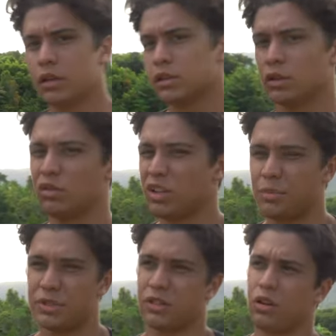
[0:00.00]
So all
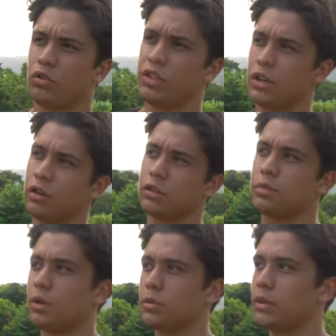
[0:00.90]
up, only cost
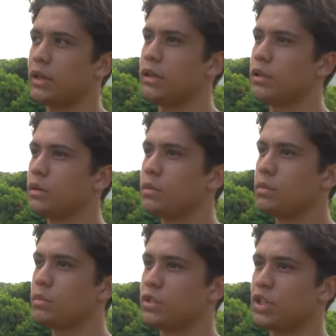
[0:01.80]
probably
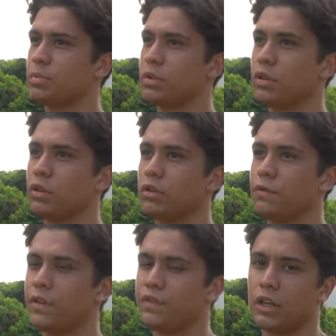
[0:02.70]
just below
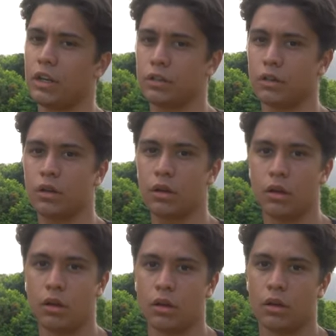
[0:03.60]
1500
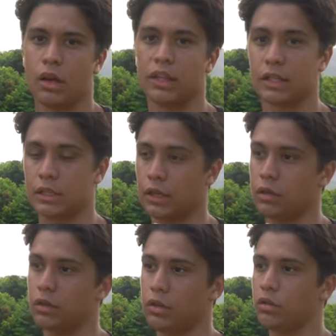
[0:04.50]
and that's
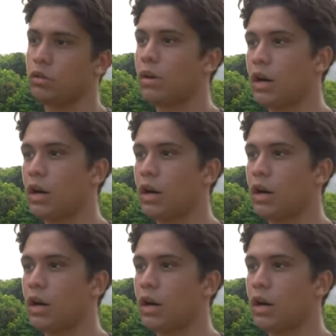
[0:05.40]
including all